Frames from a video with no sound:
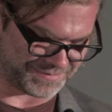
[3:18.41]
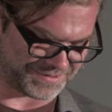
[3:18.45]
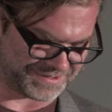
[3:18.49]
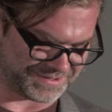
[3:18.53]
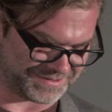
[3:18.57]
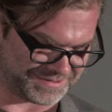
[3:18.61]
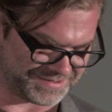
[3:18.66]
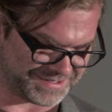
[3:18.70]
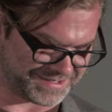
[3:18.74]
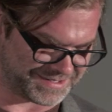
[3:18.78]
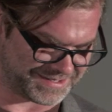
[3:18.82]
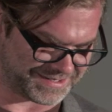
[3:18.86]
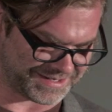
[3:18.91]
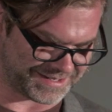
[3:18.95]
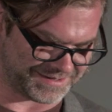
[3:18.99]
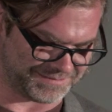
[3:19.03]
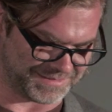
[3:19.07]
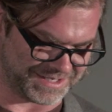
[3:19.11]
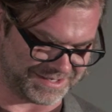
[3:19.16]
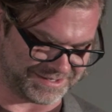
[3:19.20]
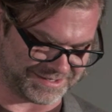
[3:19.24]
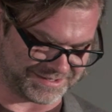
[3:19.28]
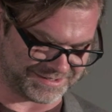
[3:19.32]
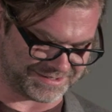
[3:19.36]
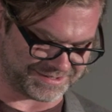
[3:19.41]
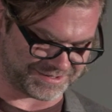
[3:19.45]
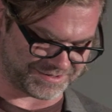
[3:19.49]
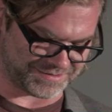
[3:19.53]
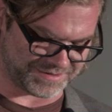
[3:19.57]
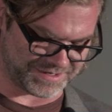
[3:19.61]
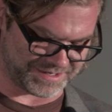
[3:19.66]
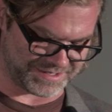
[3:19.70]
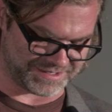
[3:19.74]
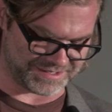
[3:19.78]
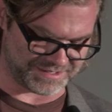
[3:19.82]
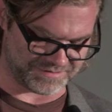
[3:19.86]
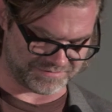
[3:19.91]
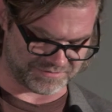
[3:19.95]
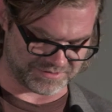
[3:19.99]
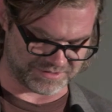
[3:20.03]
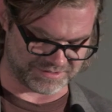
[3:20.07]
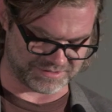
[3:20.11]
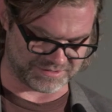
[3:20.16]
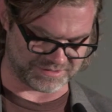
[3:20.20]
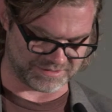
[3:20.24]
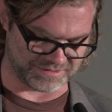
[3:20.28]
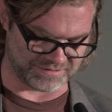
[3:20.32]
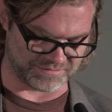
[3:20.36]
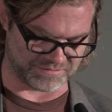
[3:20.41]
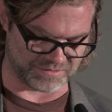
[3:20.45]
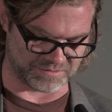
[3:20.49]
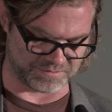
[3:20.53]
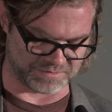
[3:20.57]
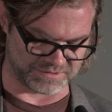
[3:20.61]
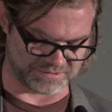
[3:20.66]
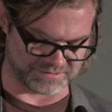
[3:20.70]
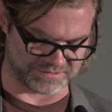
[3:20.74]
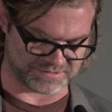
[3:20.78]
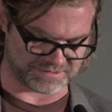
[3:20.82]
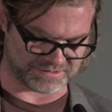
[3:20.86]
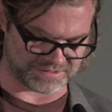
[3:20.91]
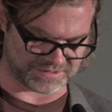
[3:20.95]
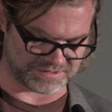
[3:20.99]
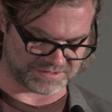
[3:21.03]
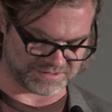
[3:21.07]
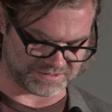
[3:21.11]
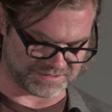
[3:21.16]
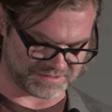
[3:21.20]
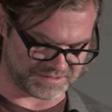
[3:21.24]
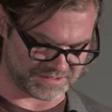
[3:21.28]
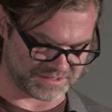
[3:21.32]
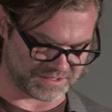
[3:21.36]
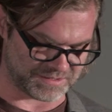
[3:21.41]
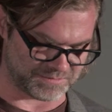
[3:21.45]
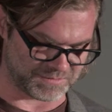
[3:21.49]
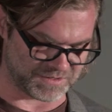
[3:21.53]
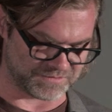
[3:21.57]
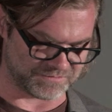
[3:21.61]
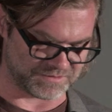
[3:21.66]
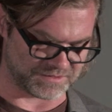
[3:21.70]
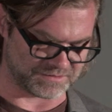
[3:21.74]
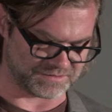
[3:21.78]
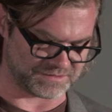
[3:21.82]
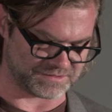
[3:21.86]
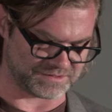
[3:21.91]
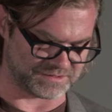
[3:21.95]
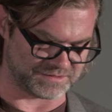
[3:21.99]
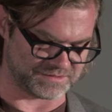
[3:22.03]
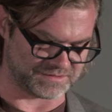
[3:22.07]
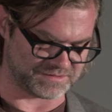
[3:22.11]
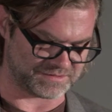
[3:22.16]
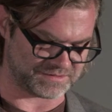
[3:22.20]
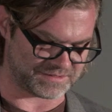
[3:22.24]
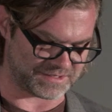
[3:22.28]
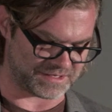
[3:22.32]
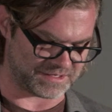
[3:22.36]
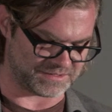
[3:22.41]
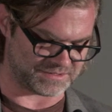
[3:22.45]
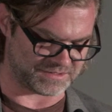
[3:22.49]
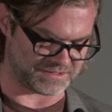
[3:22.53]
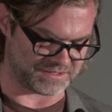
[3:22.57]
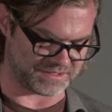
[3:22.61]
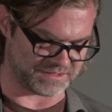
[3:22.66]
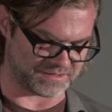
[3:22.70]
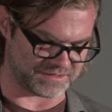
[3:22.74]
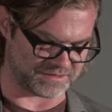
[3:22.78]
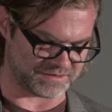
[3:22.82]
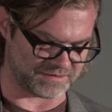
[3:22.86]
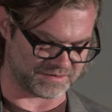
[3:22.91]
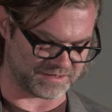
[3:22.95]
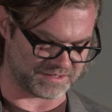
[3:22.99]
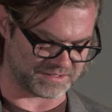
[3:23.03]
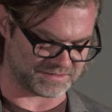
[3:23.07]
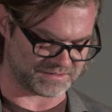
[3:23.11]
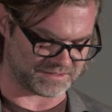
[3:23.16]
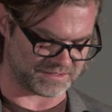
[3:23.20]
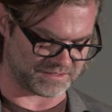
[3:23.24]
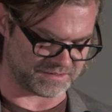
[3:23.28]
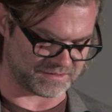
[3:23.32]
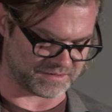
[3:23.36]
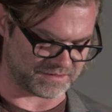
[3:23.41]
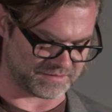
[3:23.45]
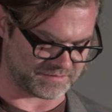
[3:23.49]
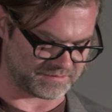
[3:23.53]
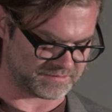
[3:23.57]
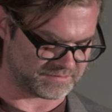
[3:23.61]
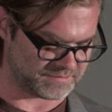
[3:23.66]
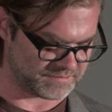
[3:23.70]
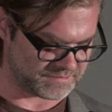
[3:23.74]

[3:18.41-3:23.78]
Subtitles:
reduce the time needed to create different deliverables, such as cinema versions, HDR, and SDR